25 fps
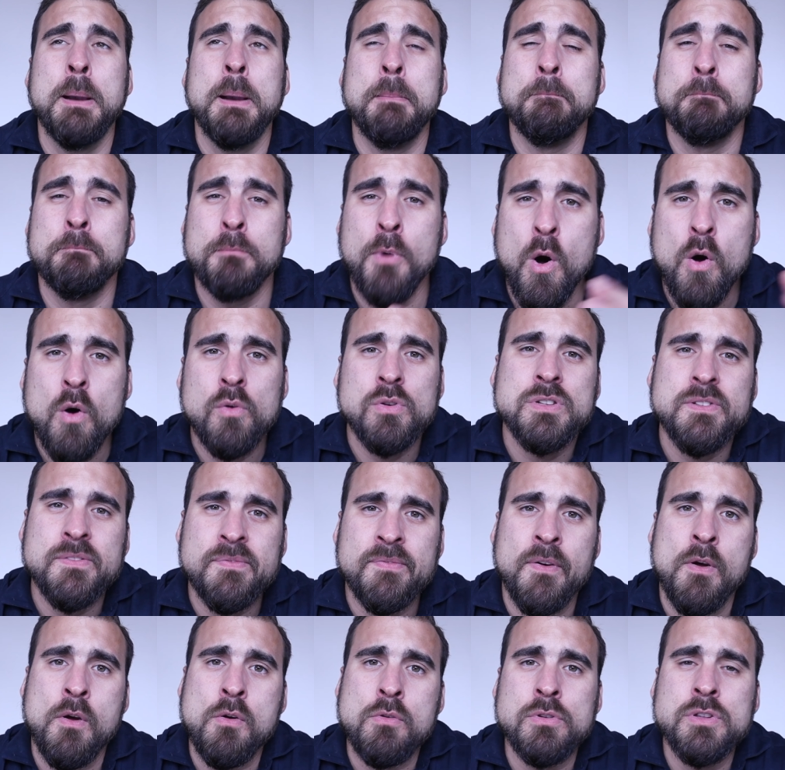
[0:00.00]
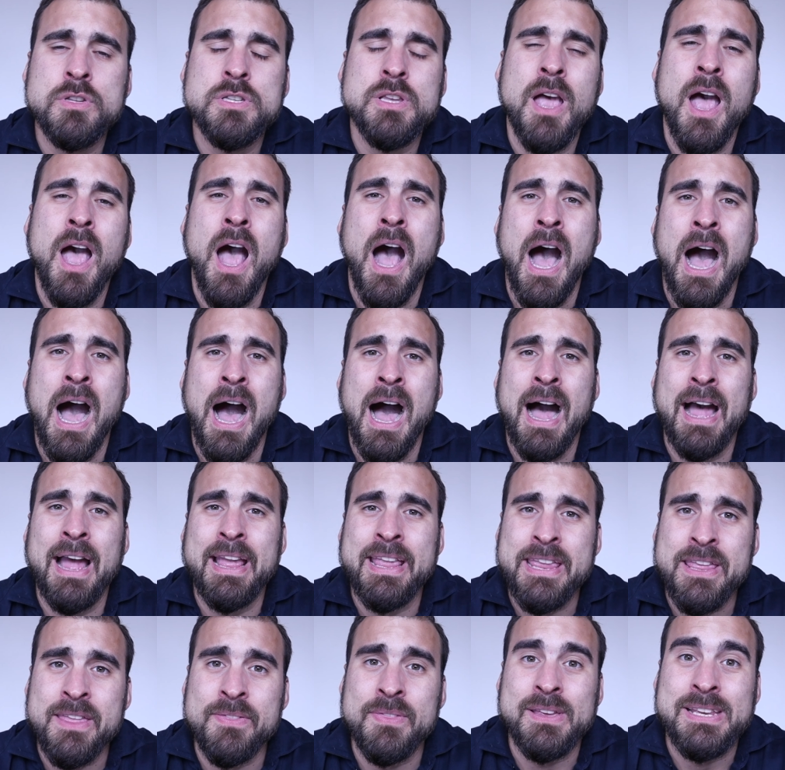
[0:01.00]
Most foods are
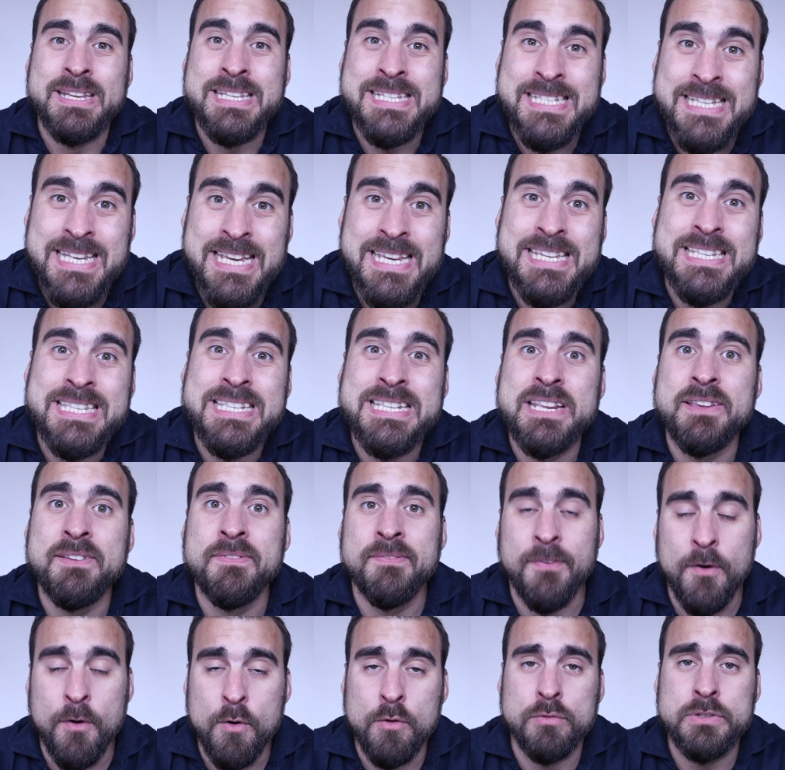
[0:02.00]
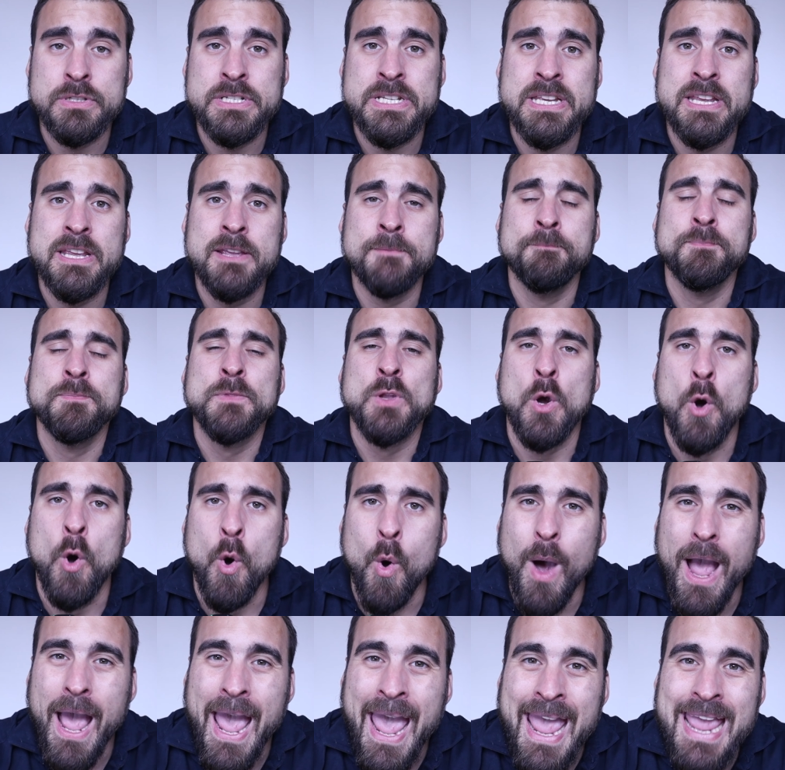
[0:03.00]
either 60-40
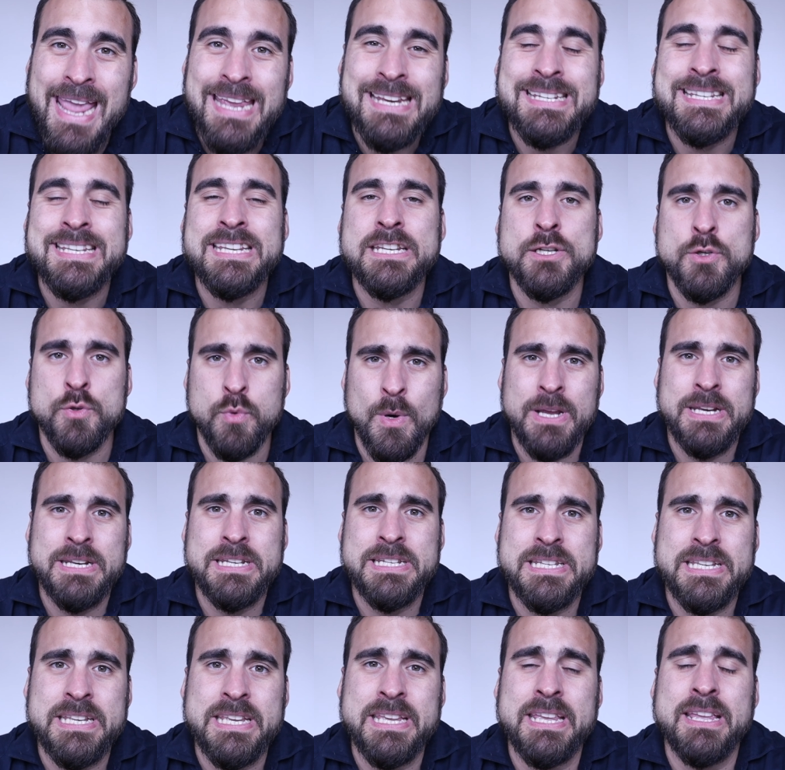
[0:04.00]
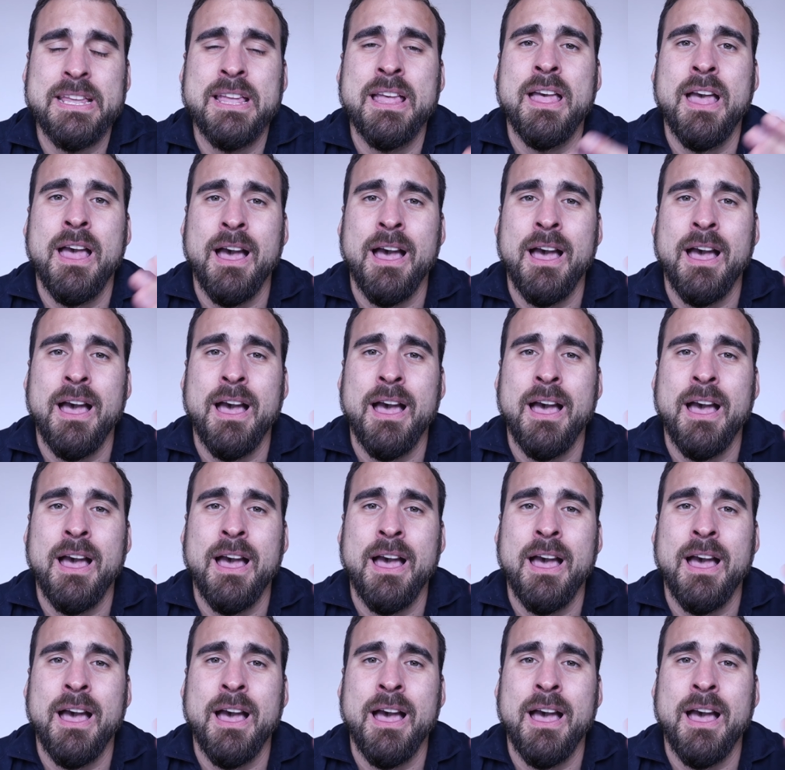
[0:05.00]
or 80-20,